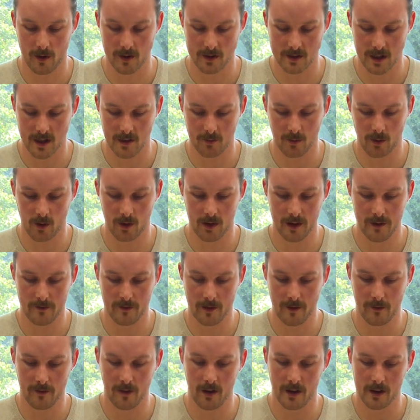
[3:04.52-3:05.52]
example, if
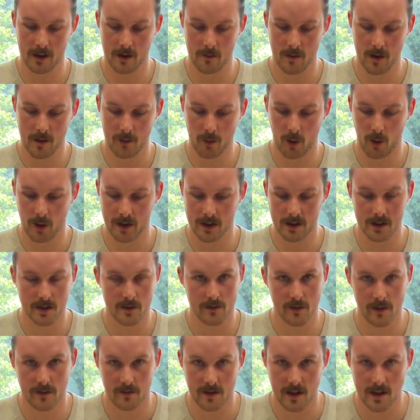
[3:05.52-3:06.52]
they find the midpoint is
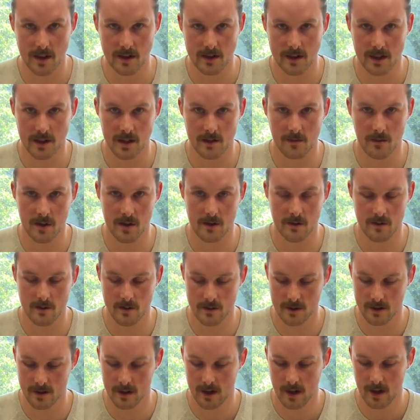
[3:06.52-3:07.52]
15
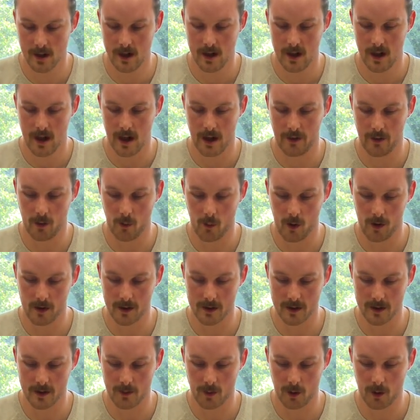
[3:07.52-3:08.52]
centimeters and they want
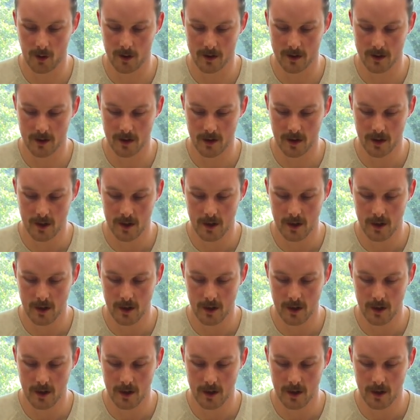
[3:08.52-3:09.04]
to put